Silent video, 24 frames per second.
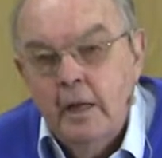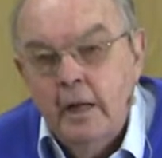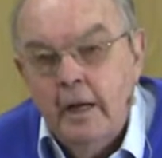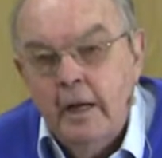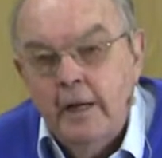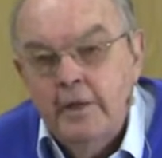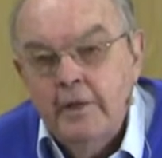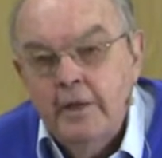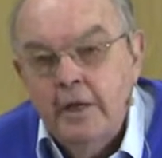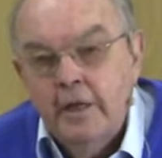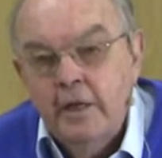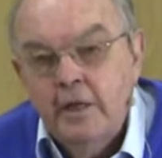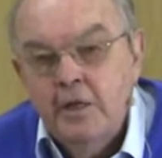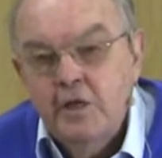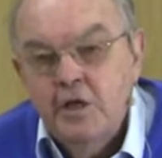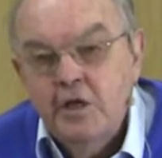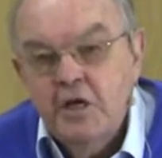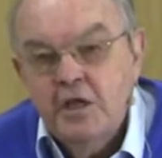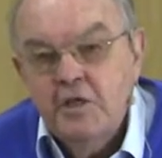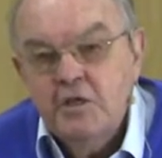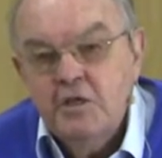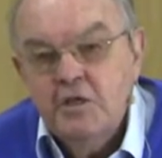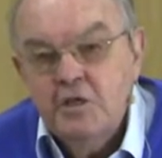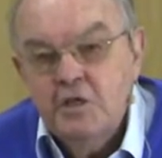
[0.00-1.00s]
And then in
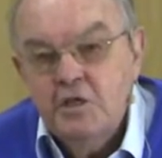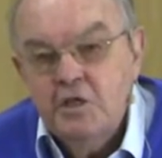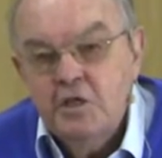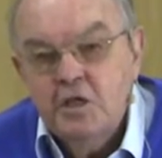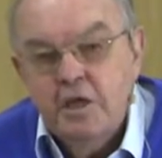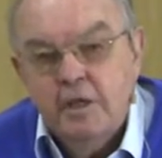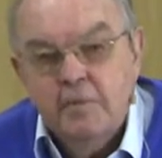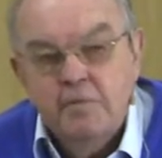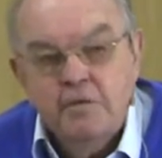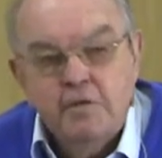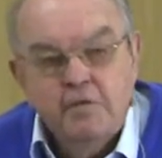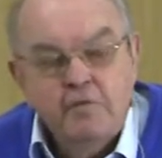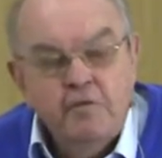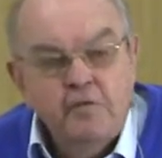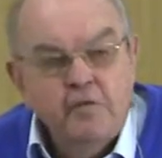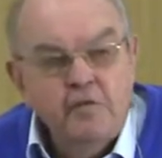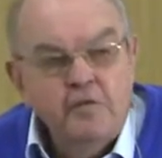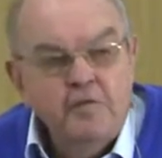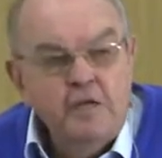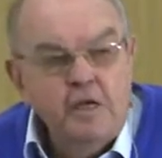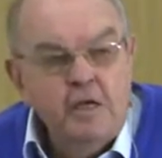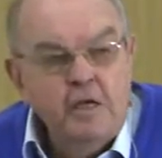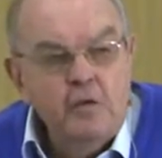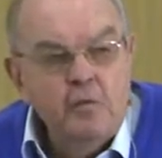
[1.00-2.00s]
Genesis chapter
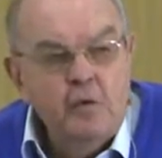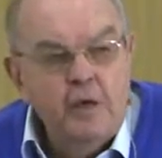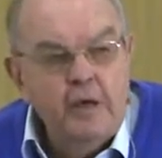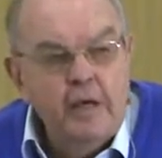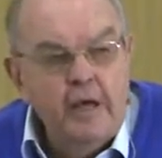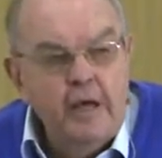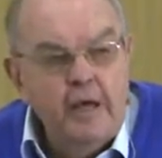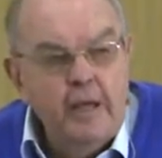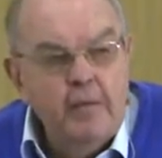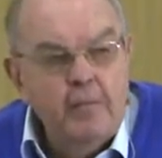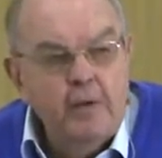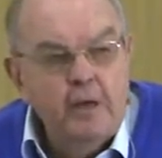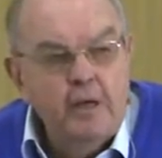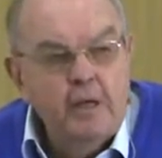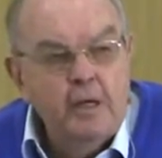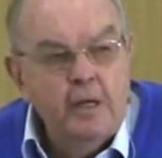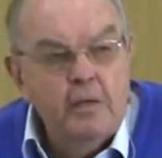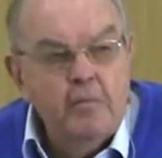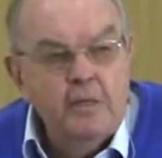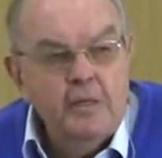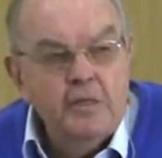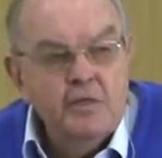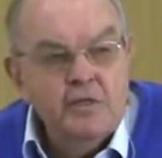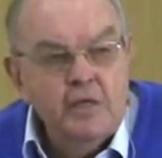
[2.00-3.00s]
15, when
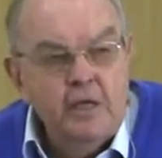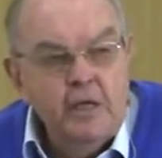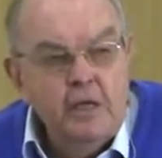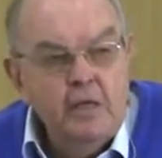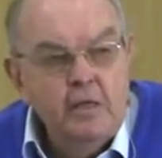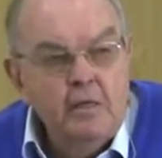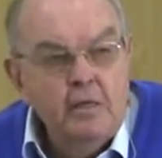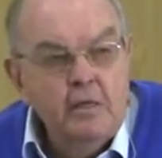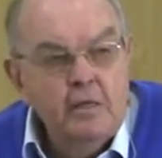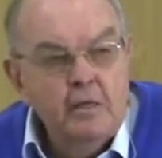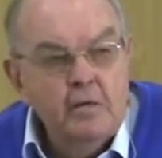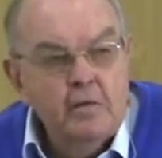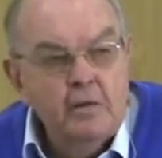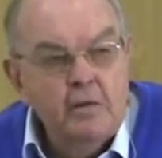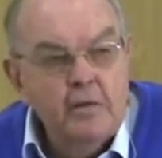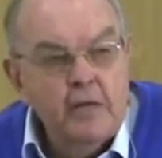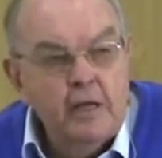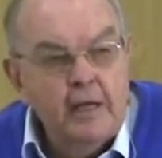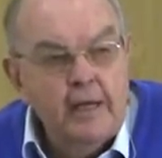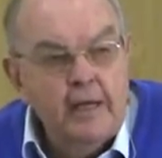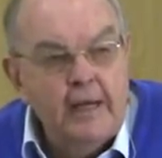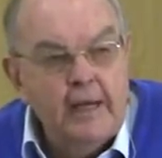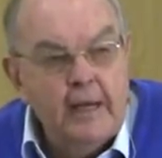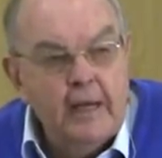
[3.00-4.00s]
Abraham is in
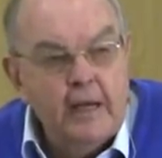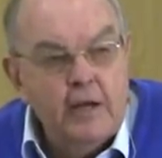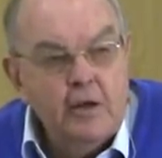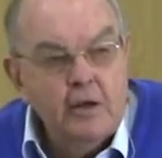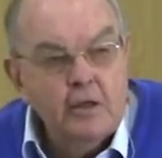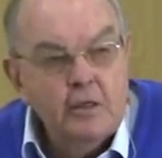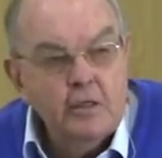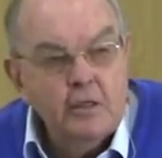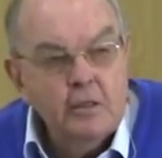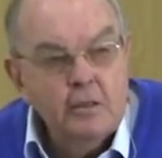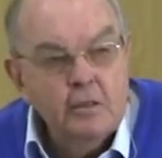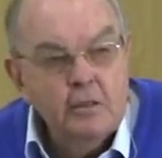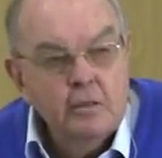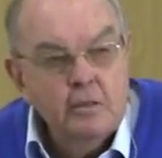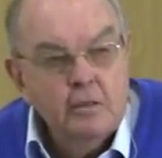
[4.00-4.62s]
the land,